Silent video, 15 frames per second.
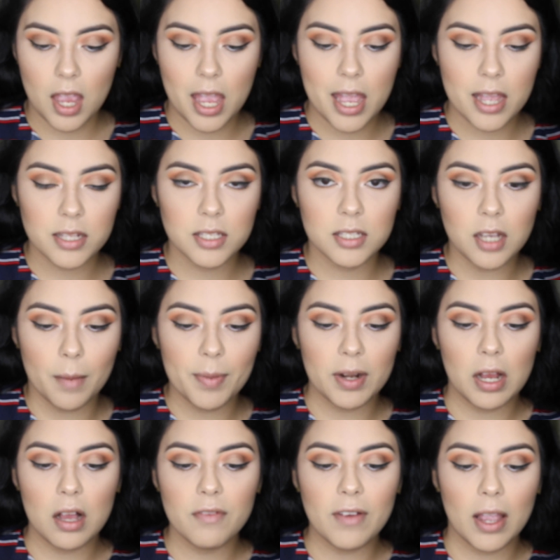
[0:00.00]
And to top it
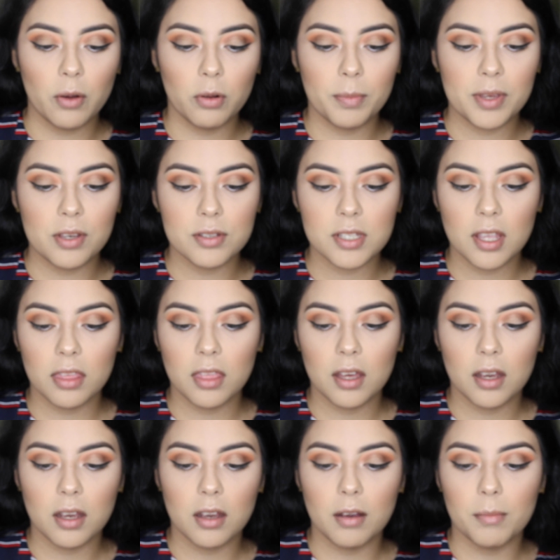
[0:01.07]
off, I will be using
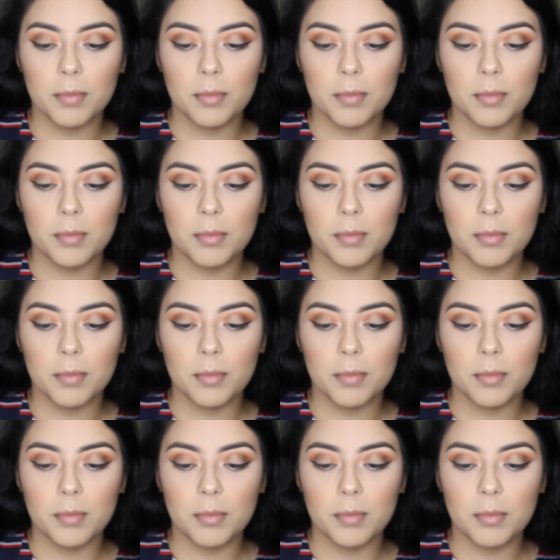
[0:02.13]
the